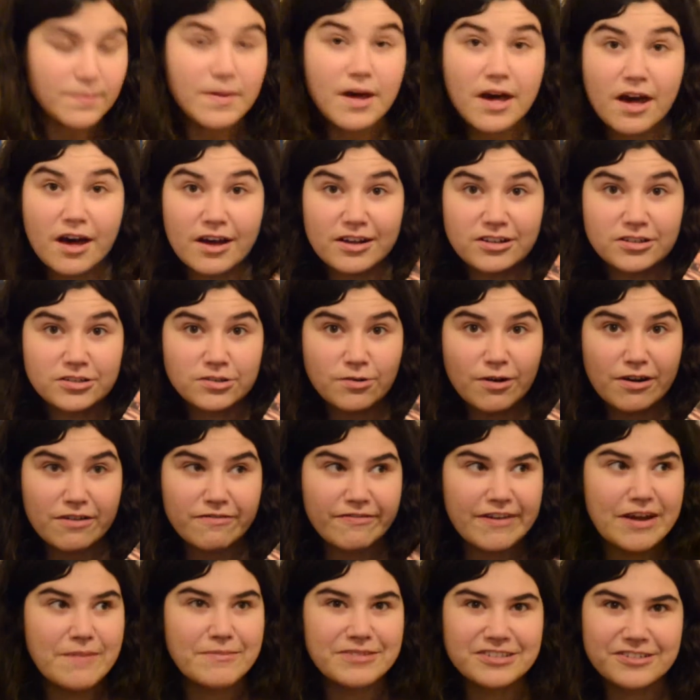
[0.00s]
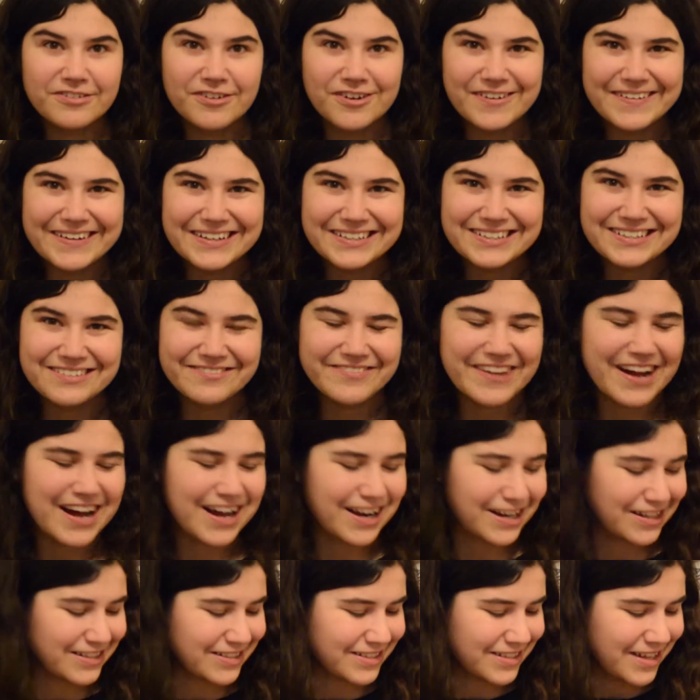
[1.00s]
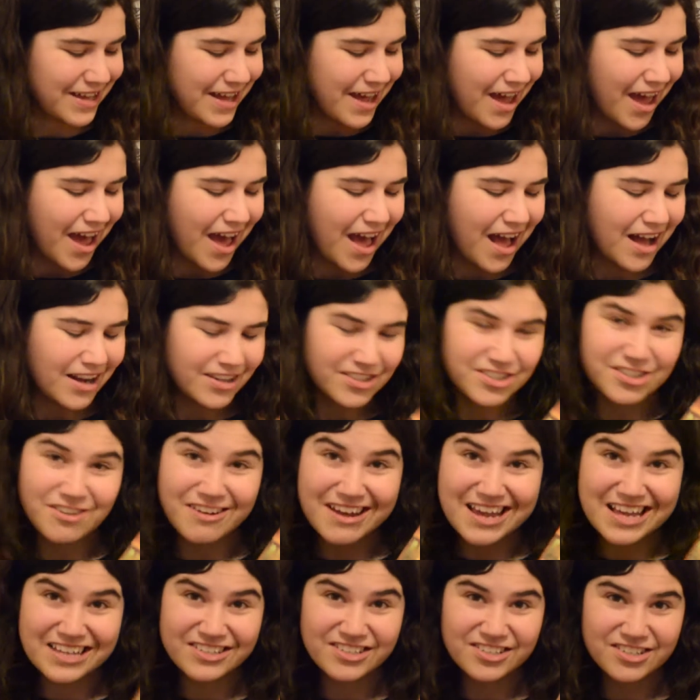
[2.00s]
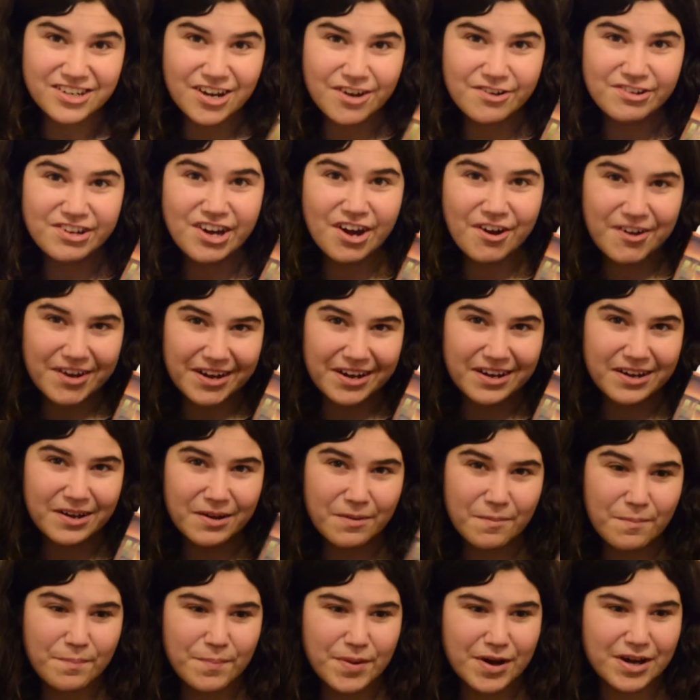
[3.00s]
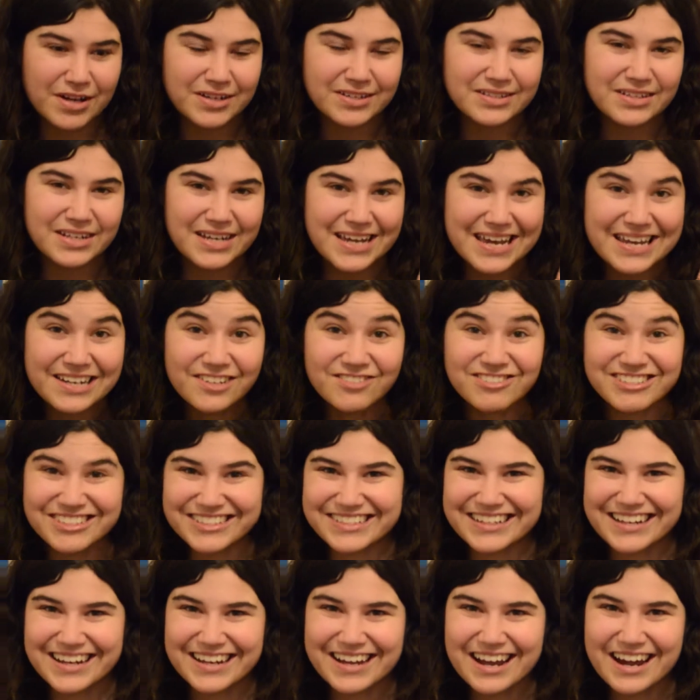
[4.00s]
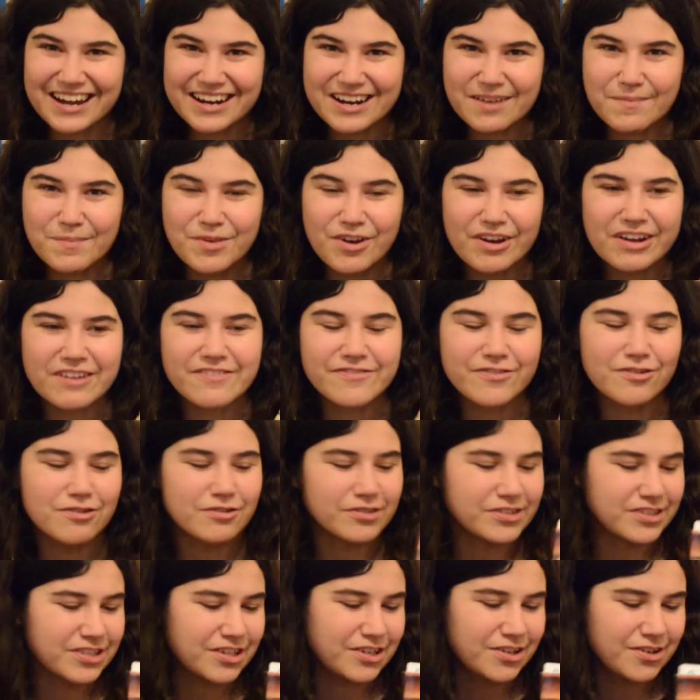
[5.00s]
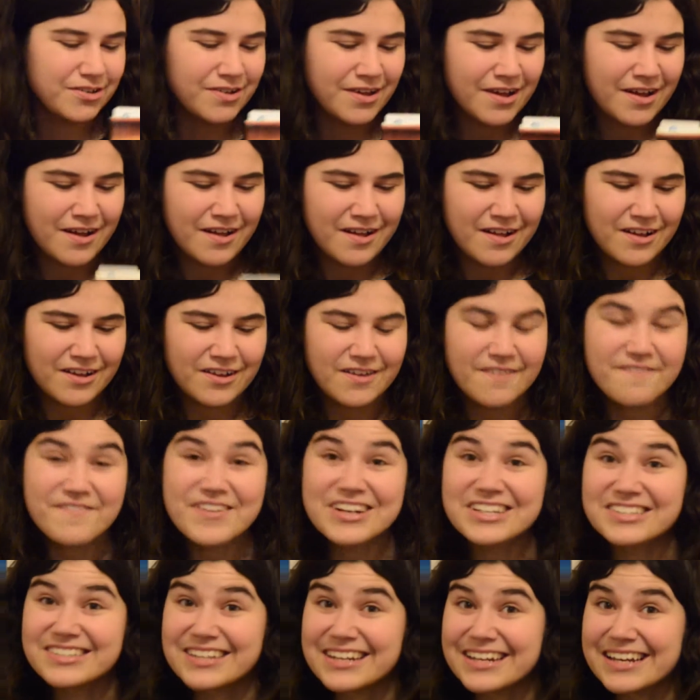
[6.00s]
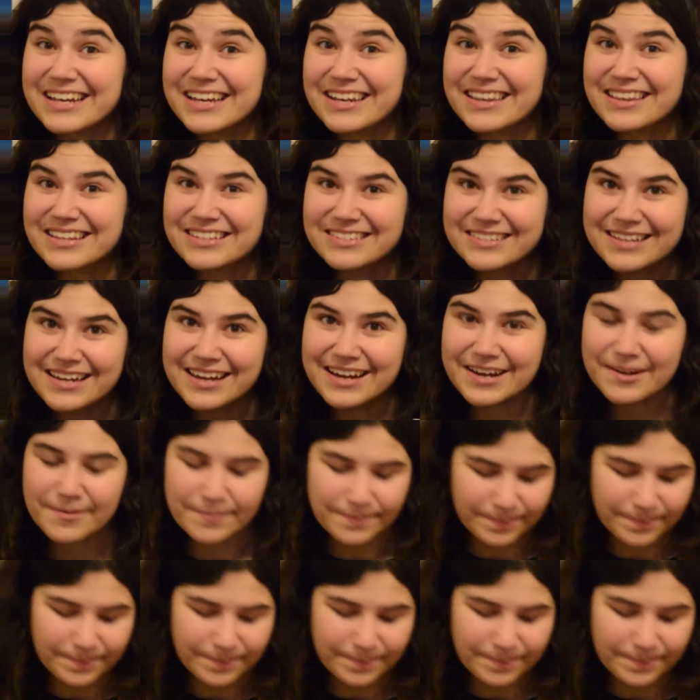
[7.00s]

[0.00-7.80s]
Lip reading: It's quite famous for it, in fact, and so it is slow going but interesting, and I'm looking forward to finishing it this year.